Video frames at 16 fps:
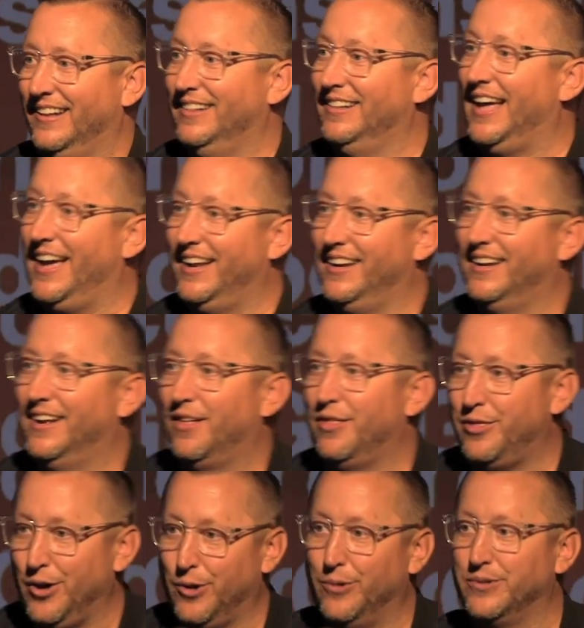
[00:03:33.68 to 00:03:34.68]
Let
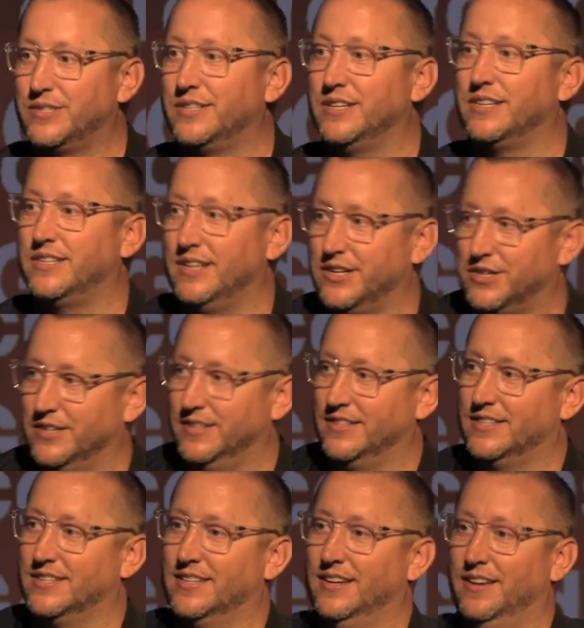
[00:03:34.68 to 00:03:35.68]
those
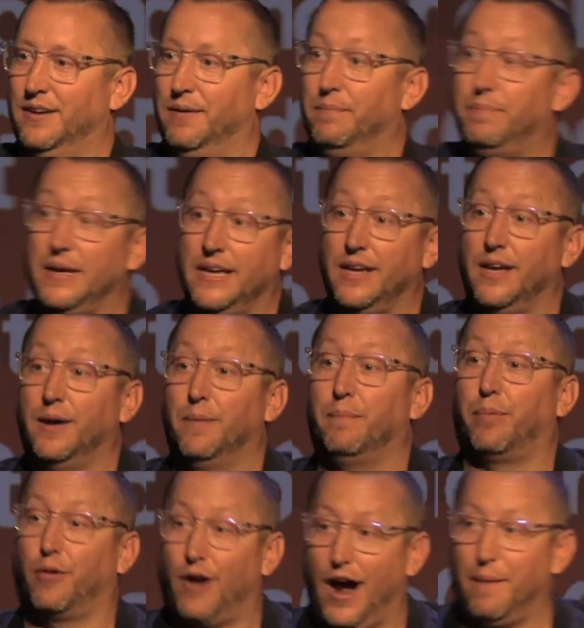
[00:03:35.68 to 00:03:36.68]
decisions be
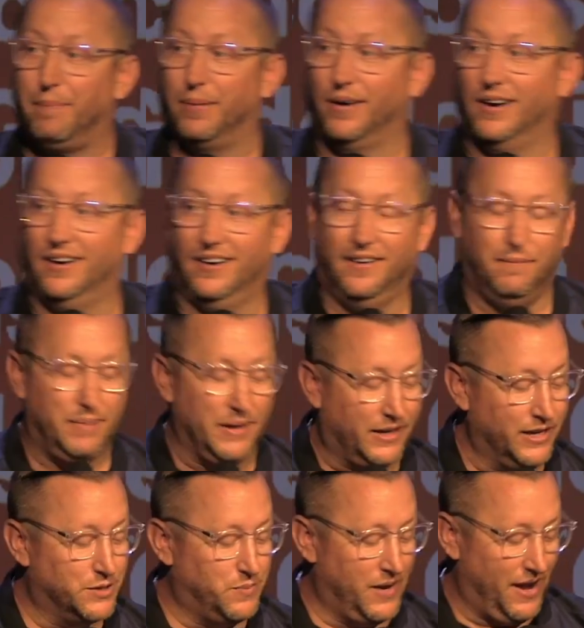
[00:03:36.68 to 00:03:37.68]
proper
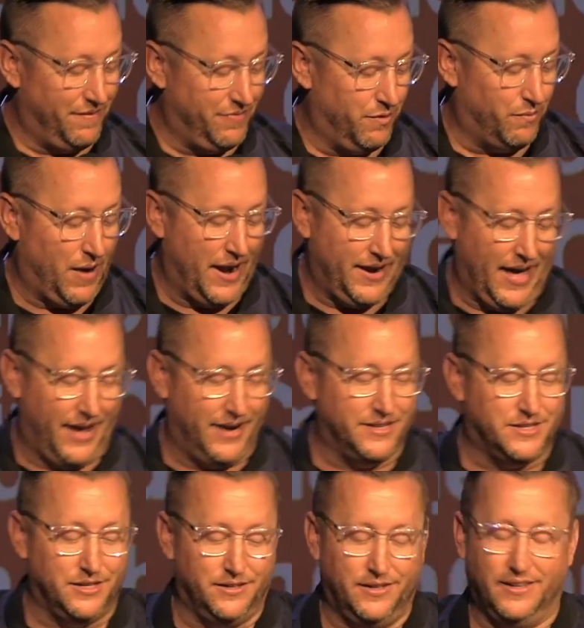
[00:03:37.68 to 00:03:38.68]
because we have the right
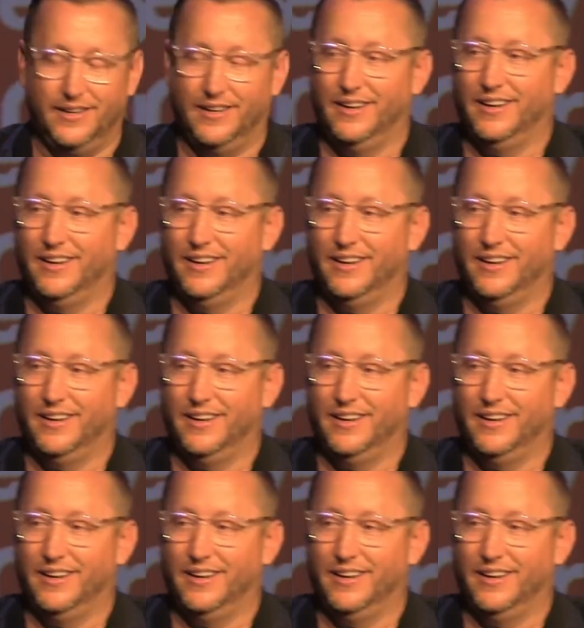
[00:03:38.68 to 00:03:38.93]
attitude.